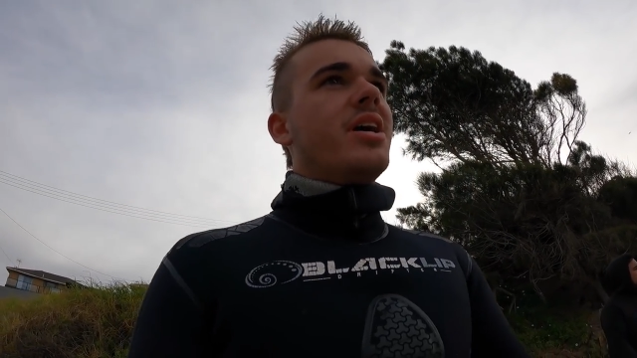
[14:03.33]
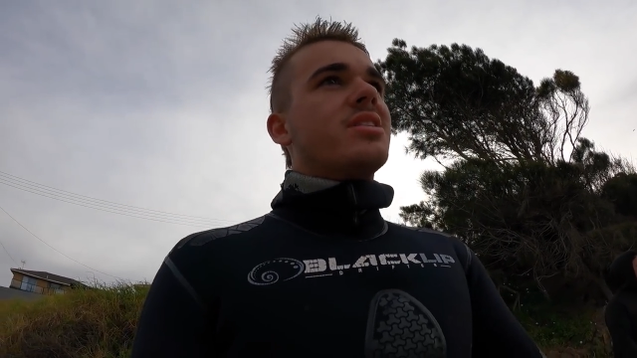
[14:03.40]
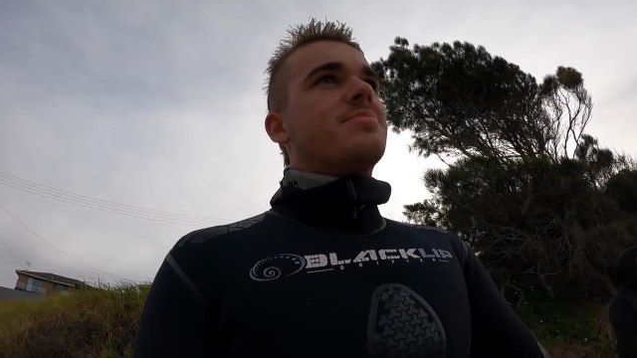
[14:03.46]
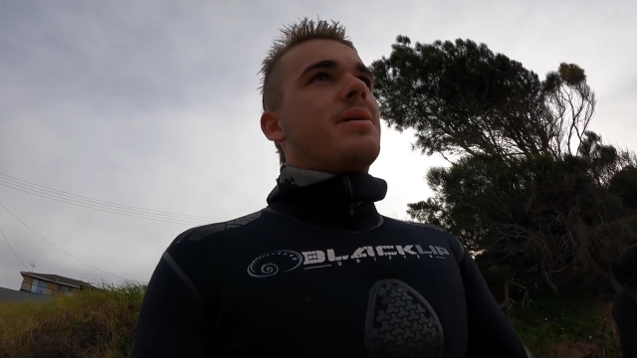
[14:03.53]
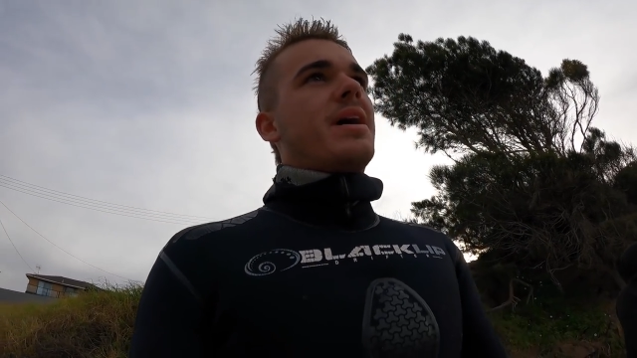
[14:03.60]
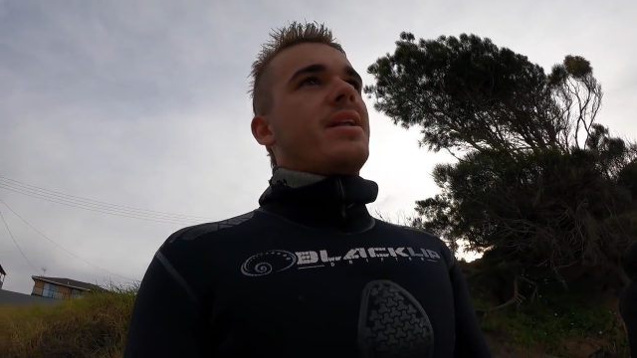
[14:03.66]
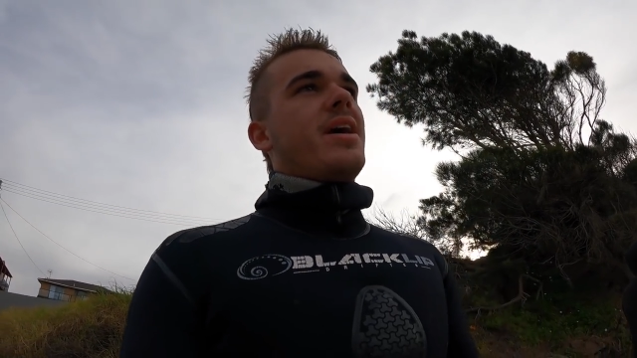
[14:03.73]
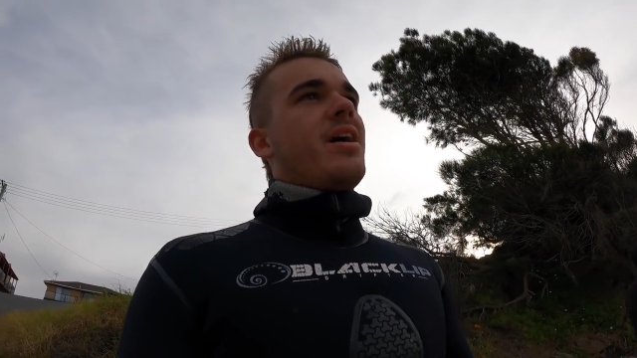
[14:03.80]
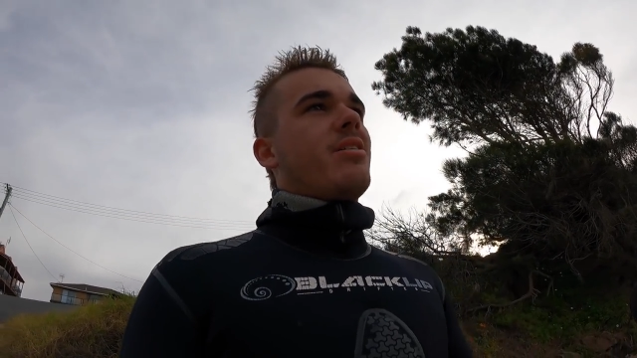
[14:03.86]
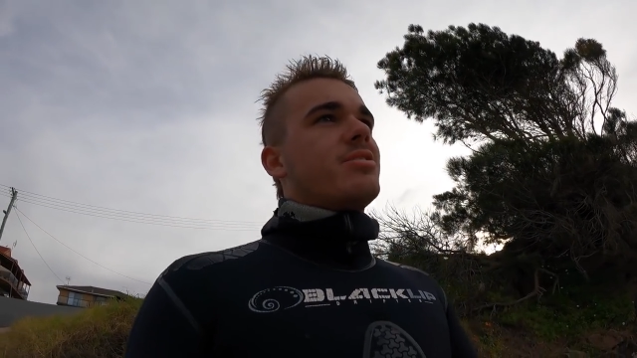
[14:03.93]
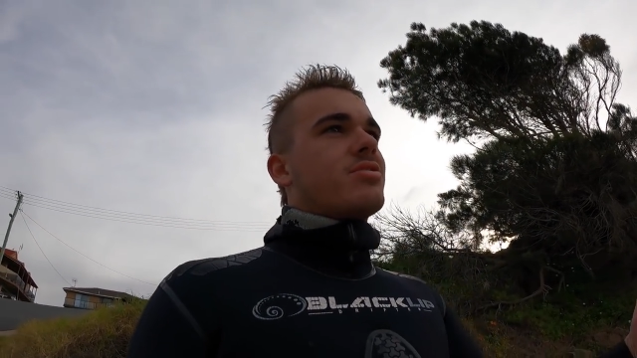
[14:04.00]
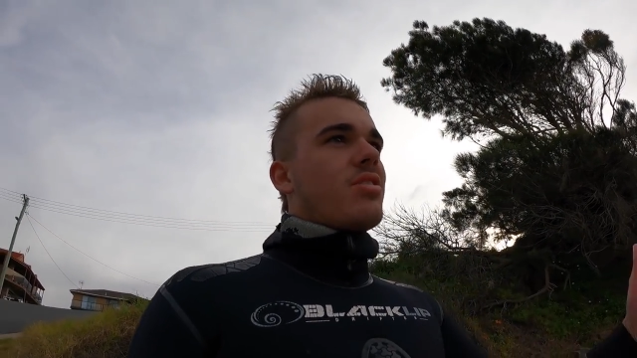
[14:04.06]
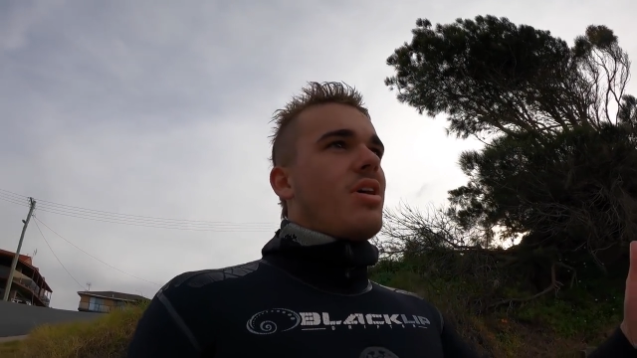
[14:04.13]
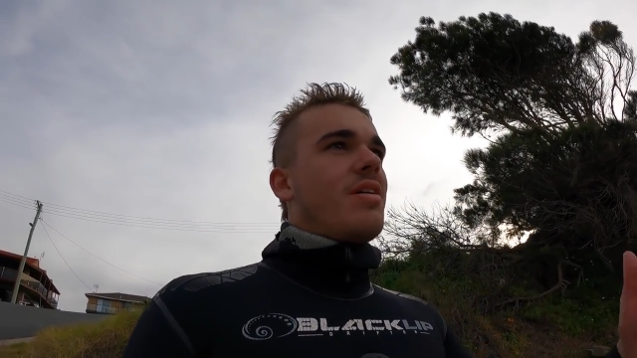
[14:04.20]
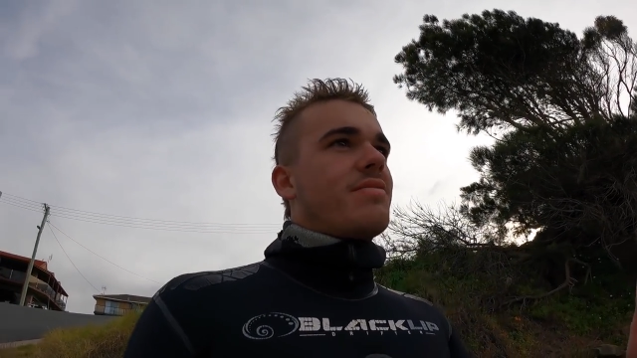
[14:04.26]
It's about an hour
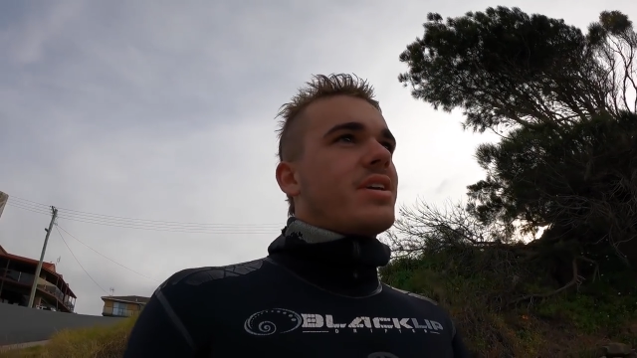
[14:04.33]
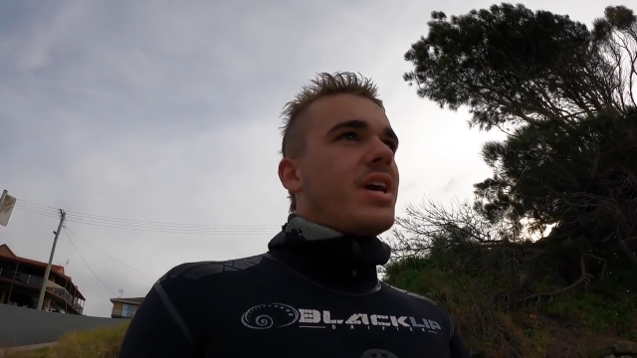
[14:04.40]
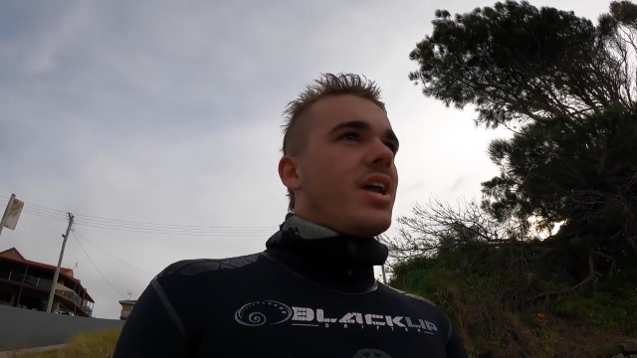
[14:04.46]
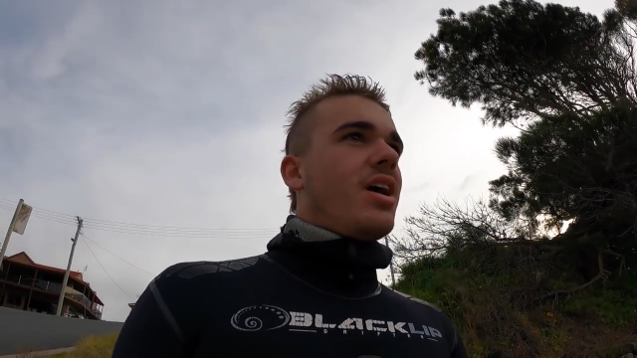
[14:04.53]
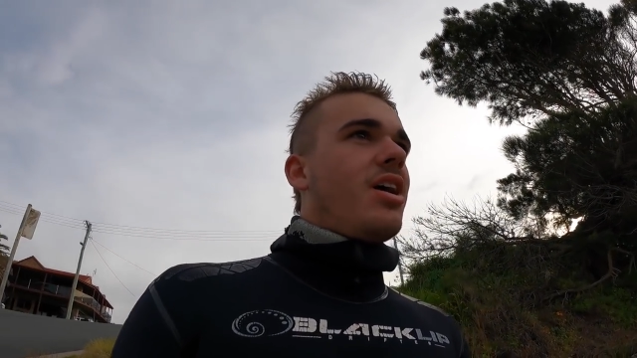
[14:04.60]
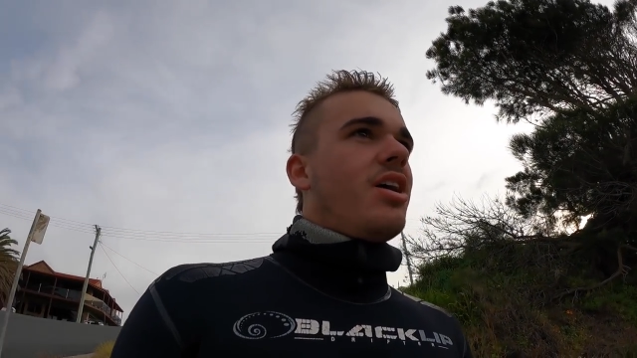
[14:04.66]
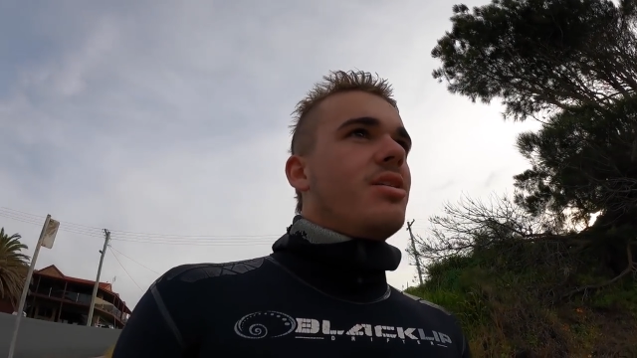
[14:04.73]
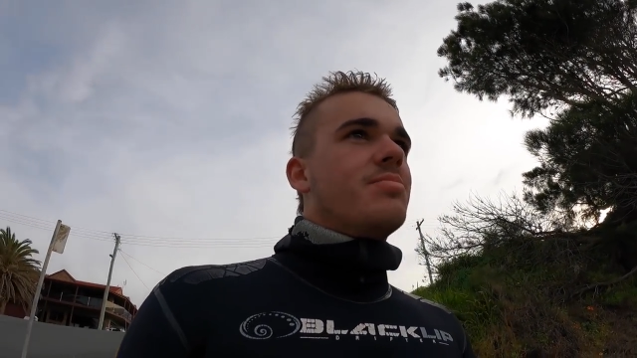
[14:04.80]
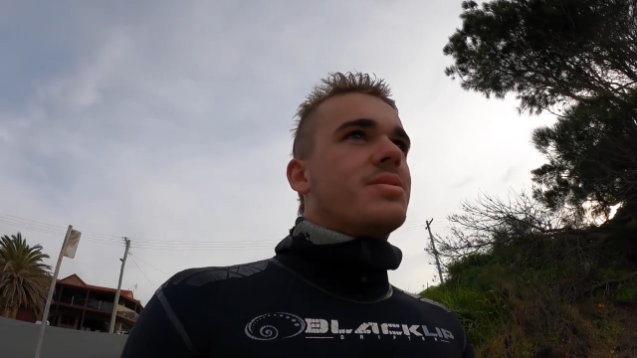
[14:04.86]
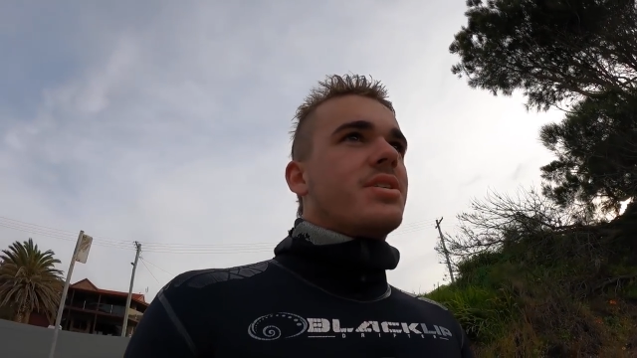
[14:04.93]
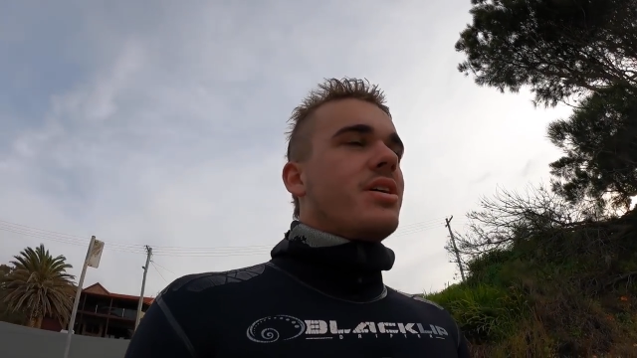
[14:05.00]
drive to get home,